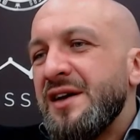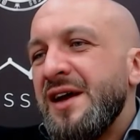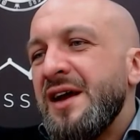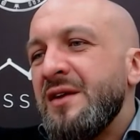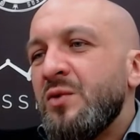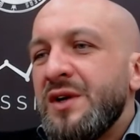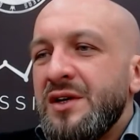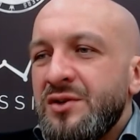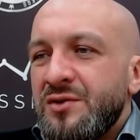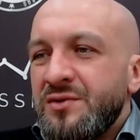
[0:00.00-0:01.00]
and when I
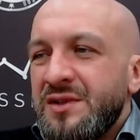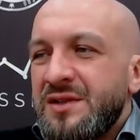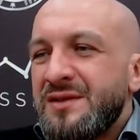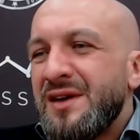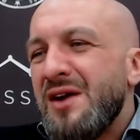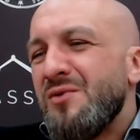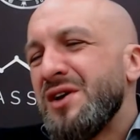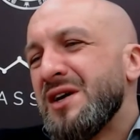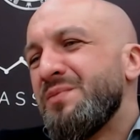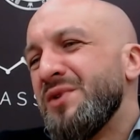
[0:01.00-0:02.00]
don't. I
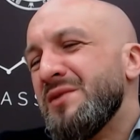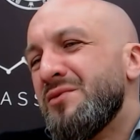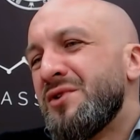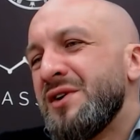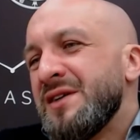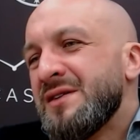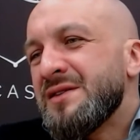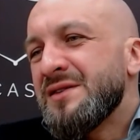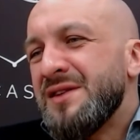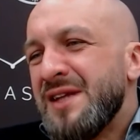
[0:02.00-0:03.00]
wake up in the
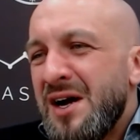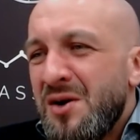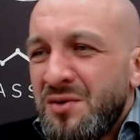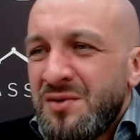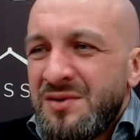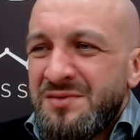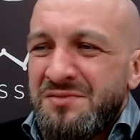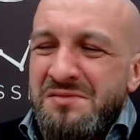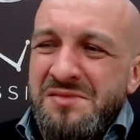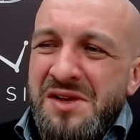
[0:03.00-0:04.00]
morning now,
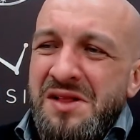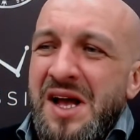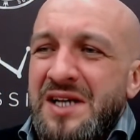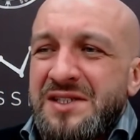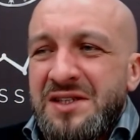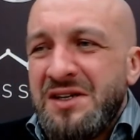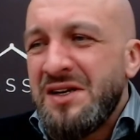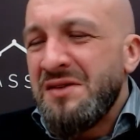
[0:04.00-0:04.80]
the last thing